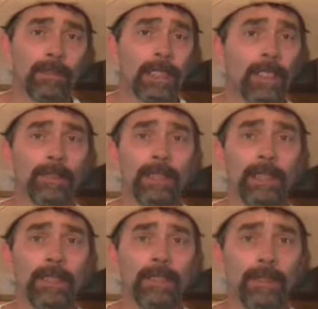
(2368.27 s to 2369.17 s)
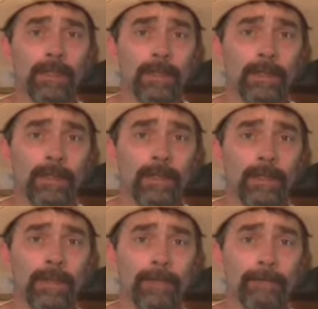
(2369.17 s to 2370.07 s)
without deeds
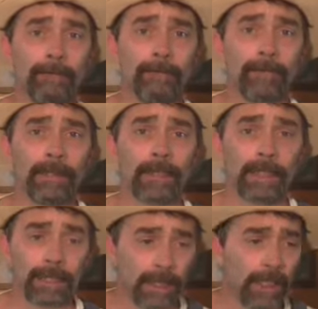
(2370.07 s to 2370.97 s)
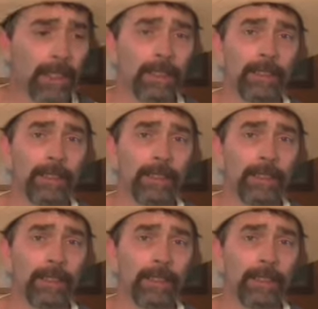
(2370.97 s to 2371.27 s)
is dead.